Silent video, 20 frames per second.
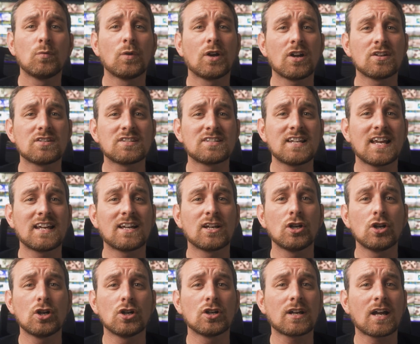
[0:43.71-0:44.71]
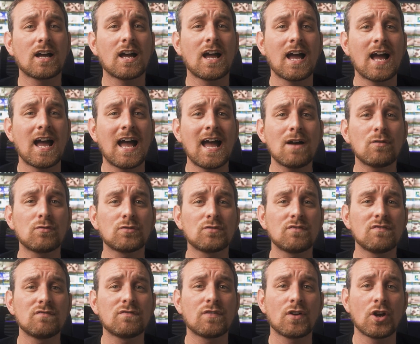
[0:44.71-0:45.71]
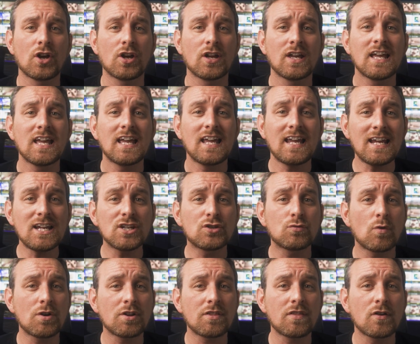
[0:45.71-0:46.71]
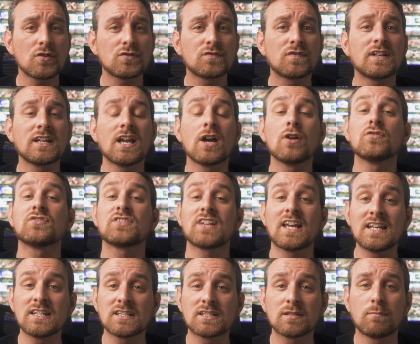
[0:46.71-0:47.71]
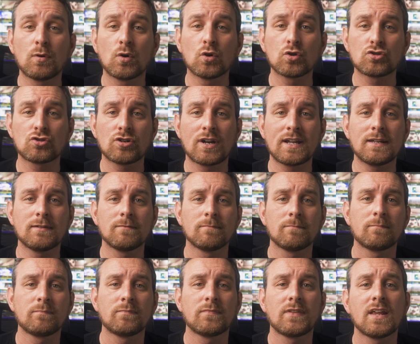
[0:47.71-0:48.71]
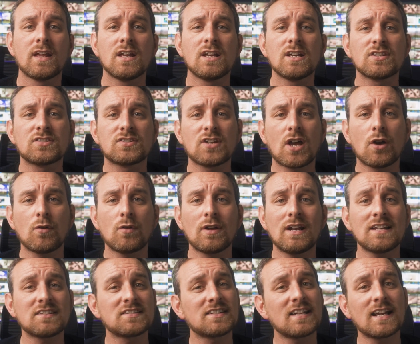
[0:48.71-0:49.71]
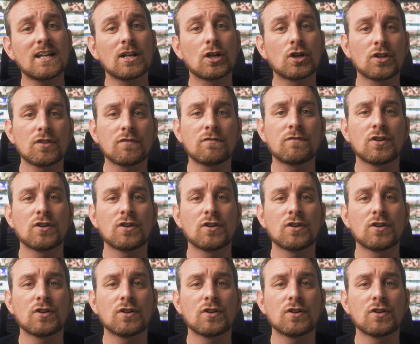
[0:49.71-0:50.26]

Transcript: we're going to take a look at how to convert each one of those videos into portrait. So let's take a look at the